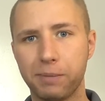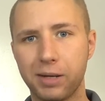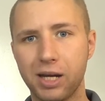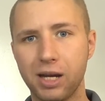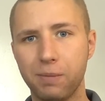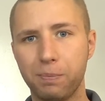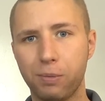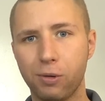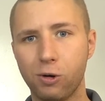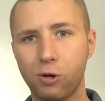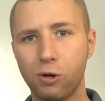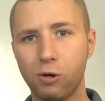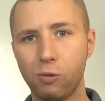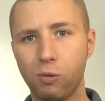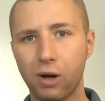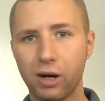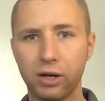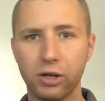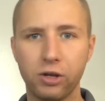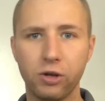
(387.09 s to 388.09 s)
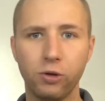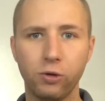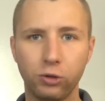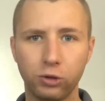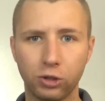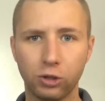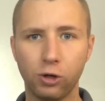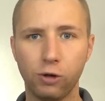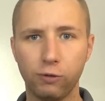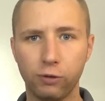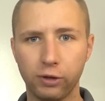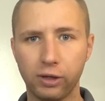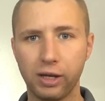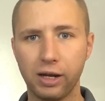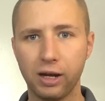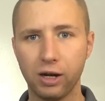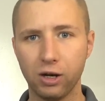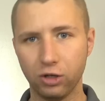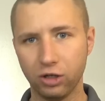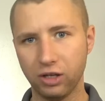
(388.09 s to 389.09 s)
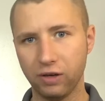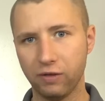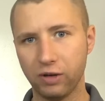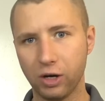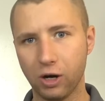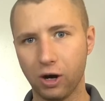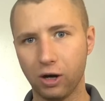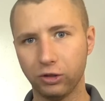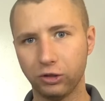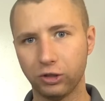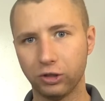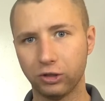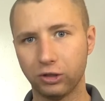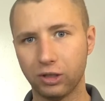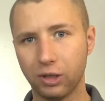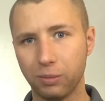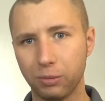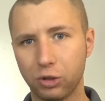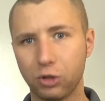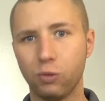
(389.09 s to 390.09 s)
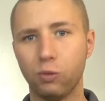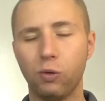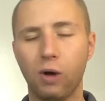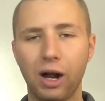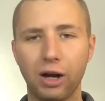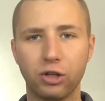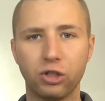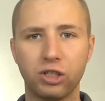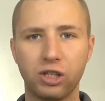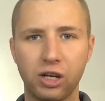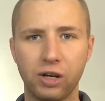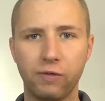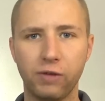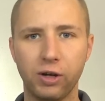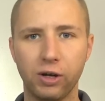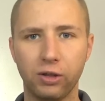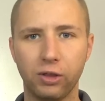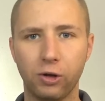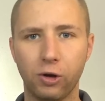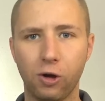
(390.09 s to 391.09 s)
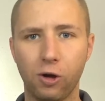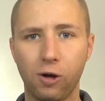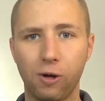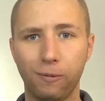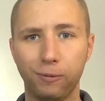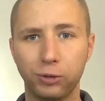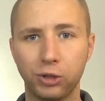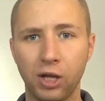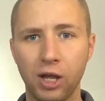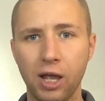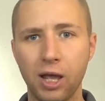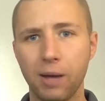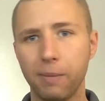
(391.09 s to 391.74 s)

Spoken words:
people want to use an over-the-air DVR system to watch TV in their homes.